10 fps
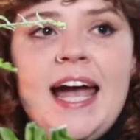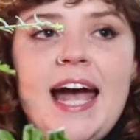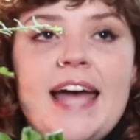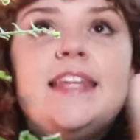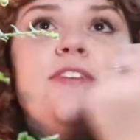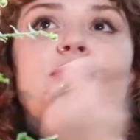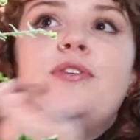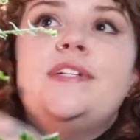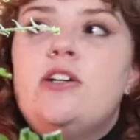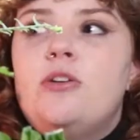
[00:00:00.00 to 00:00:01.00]
And then of
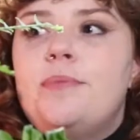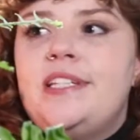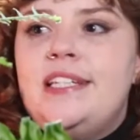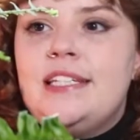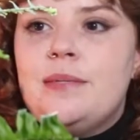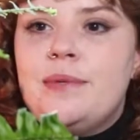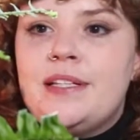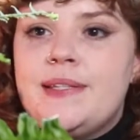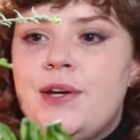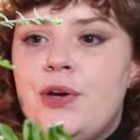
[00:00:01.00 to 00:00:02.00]
course there were
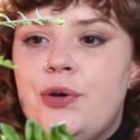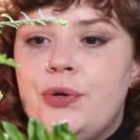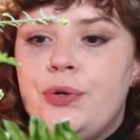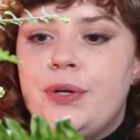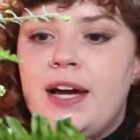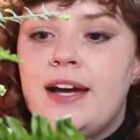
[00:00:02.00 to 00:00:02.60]
participants who